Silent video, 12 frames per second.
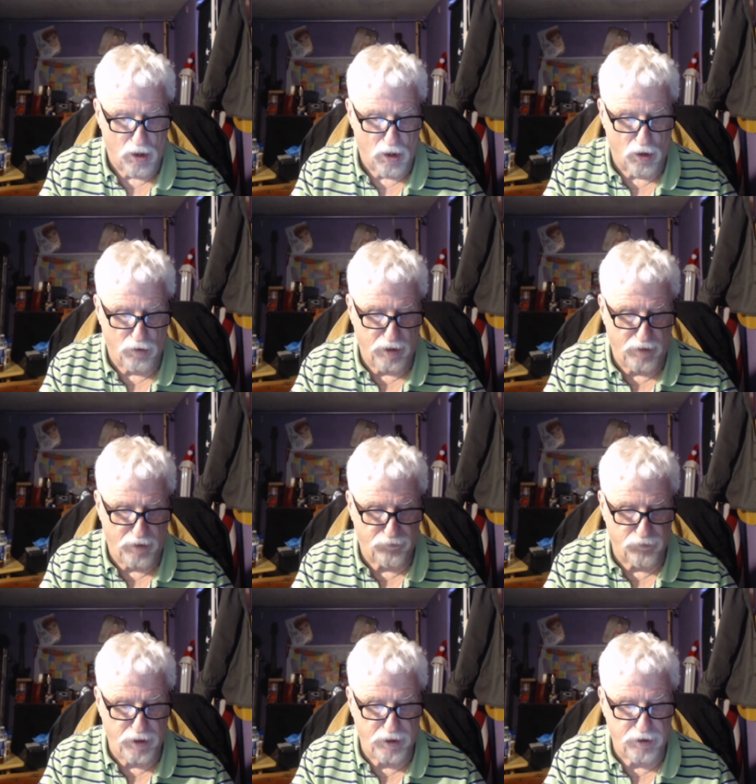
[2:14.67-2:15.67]
Are they
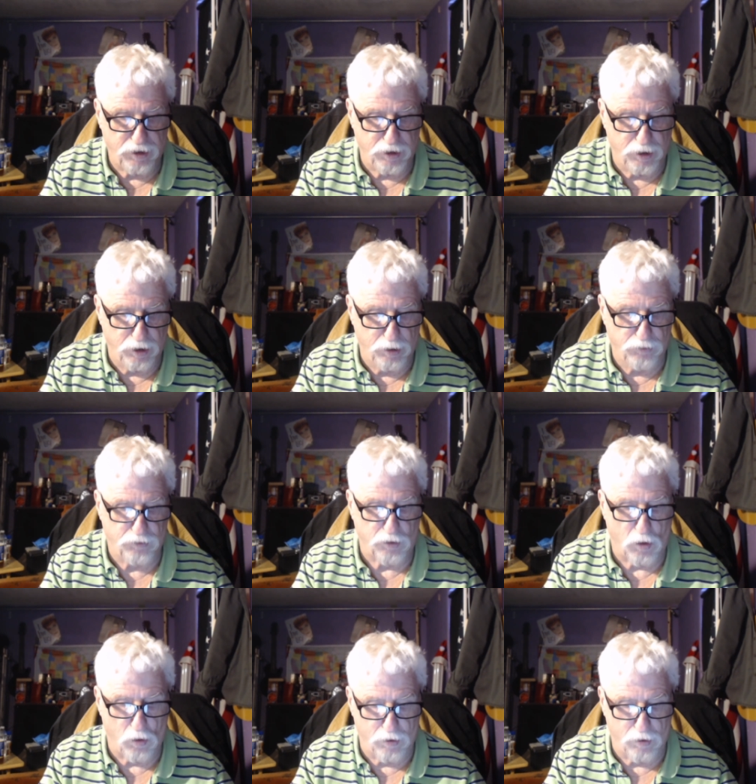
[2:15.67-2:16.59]
free to use or